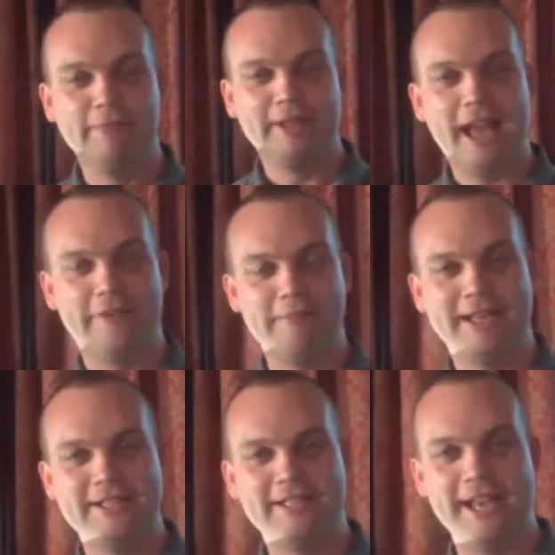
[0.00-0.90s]
here from Lee
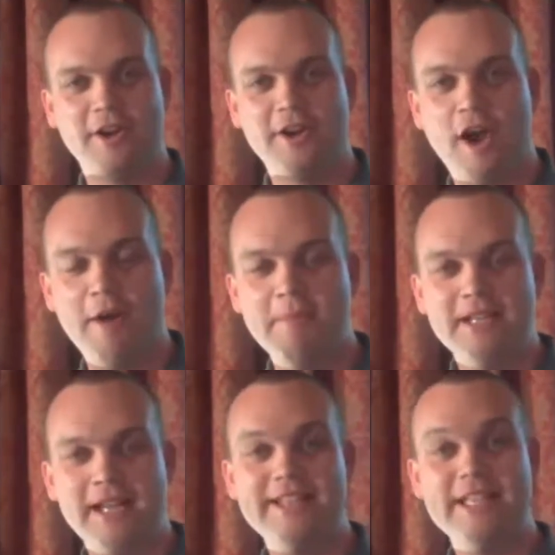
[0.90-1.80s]
dash McIntyre dot
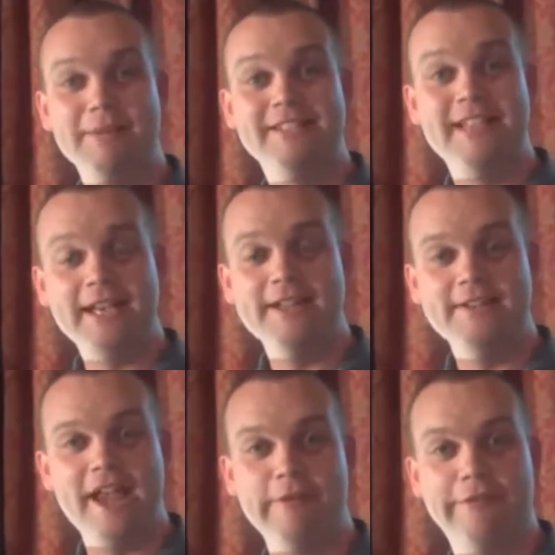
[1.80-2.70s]
com, and this is my
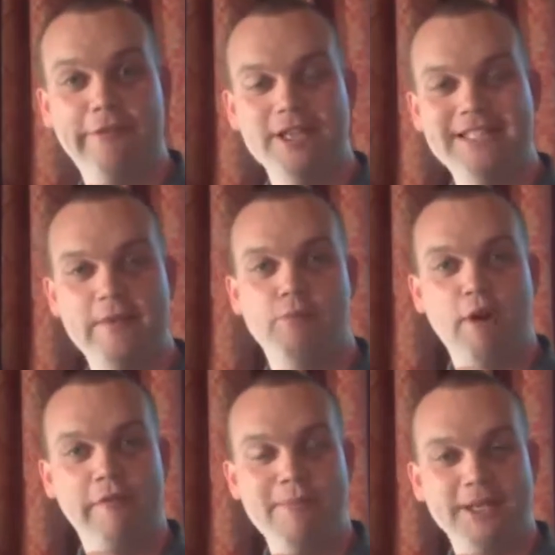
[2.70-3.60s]
second day of my first
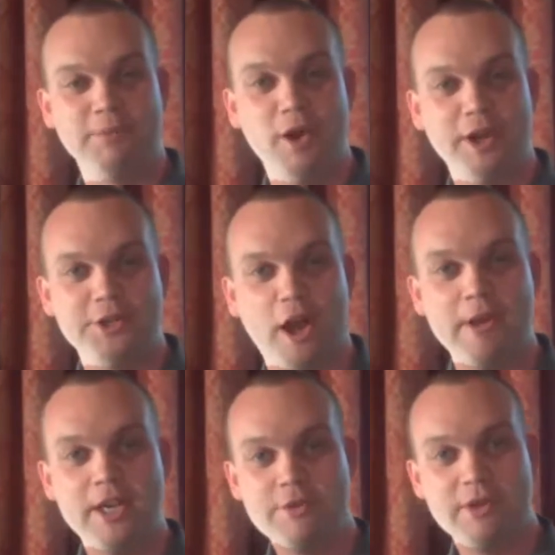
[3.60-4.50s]
ever Profit Max
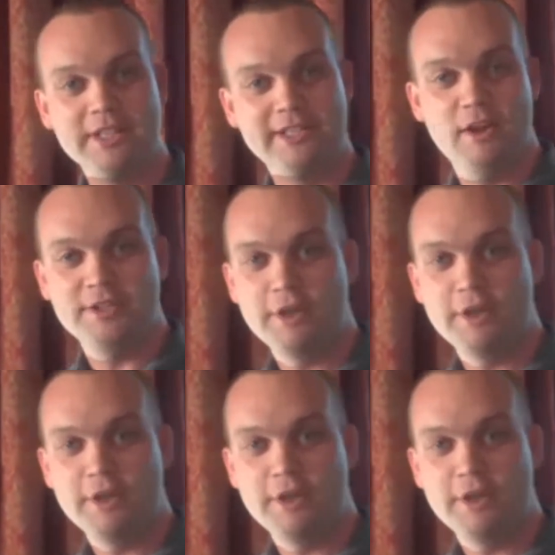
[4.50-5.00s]
workshop. Do you want to say